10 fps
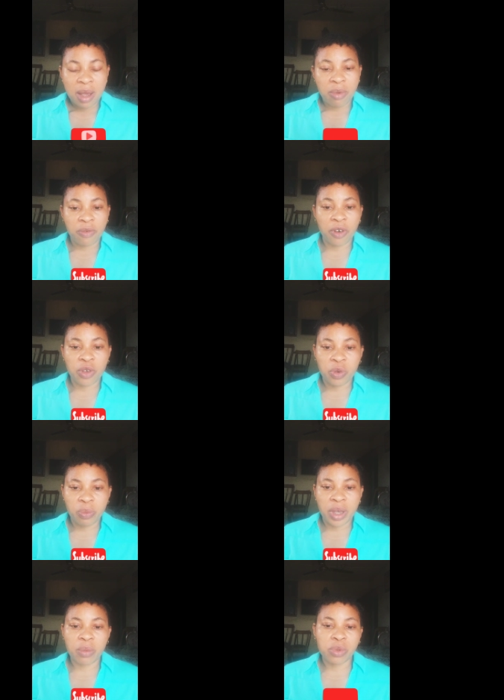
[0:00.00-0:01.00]
before
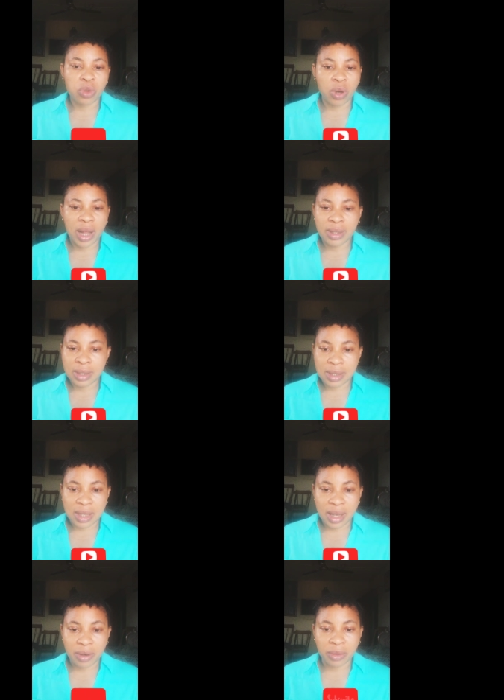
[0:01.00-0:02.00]
you'll be able to learn this
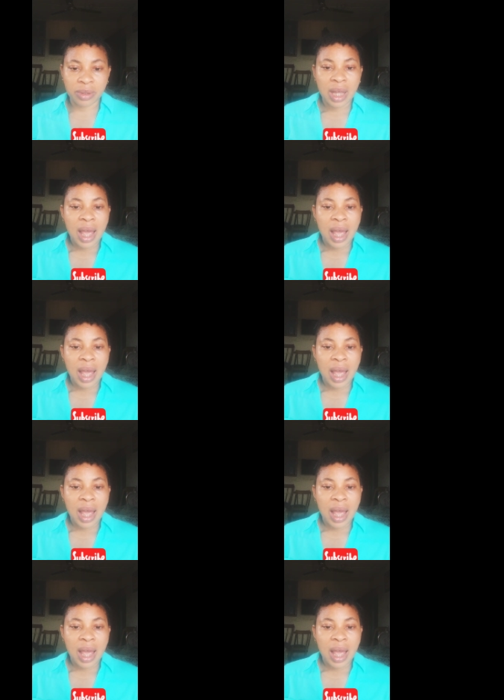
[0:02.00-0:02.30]
skill.